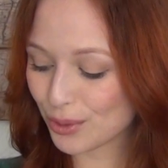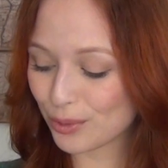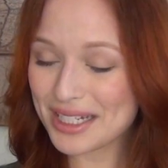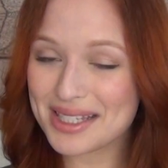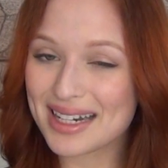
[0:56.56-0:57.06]
The
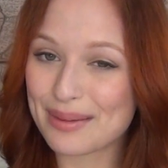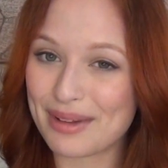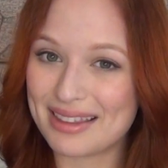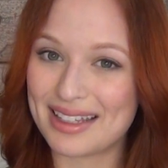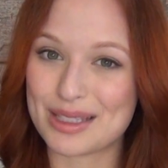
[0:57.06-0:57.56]
reason I
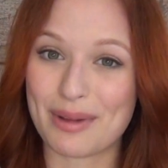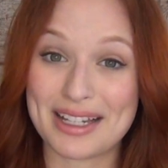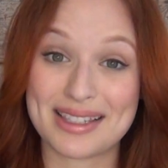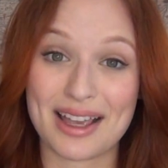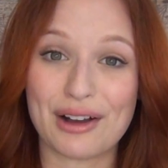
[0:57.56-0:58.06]
made these
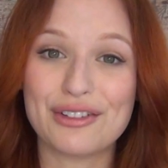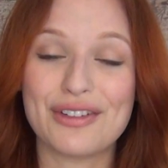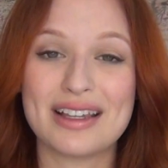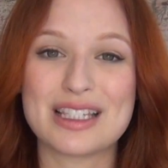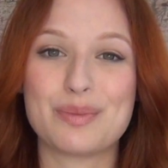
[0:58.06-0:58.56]

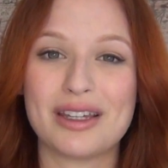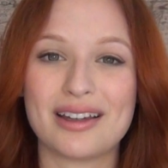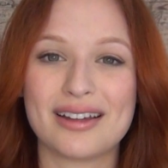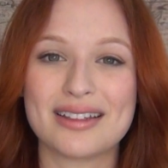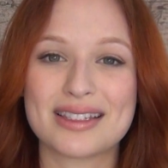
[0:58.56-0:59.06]
myself is
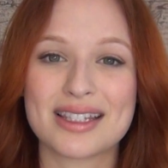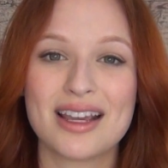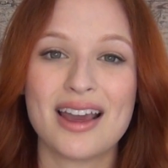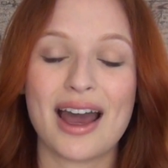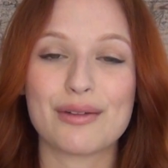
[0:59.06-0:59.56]
because
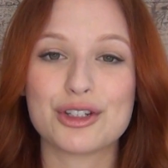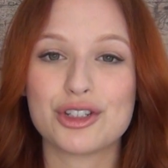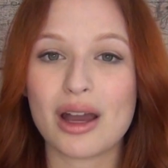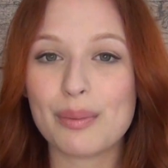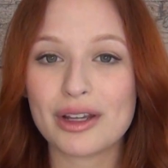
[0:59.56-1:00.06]
I was
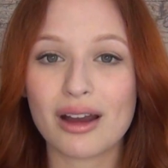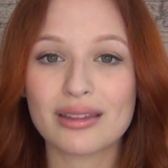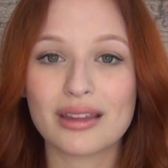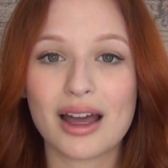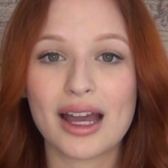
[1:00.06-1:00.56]
shopping
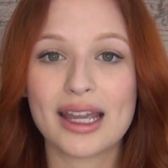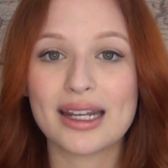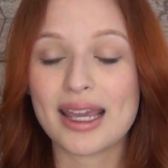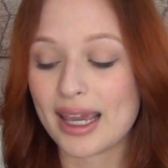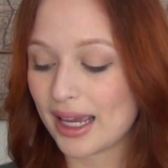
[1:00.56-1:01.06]

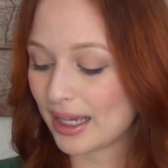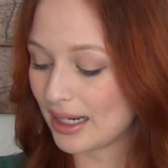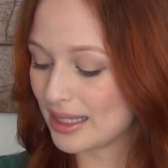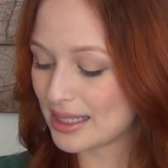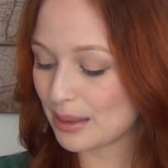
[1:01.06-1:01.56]
online
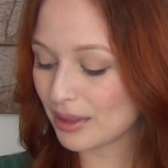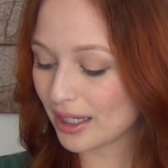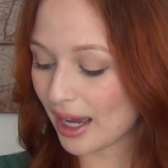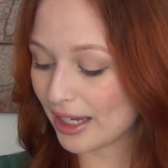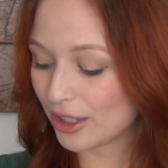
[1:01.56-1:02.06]
and it seemed
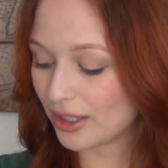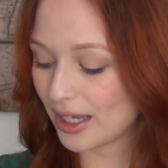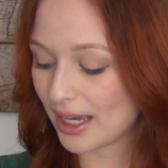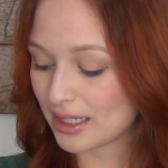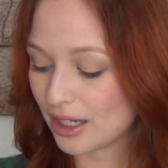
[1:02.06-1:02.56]
like I could
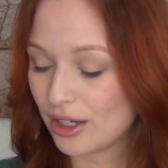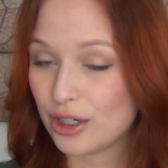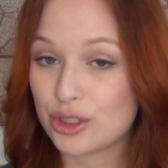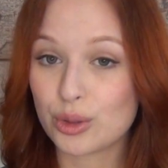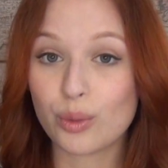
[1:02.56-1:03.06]
get
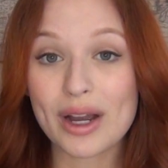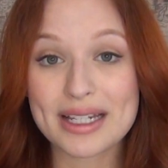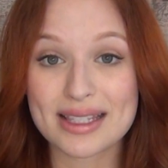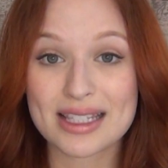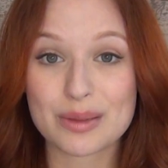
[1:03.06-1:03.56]

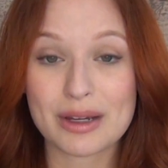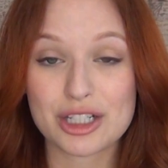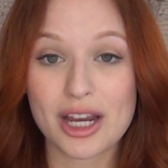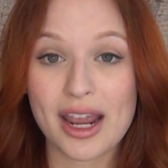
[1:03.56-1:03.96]
twice as much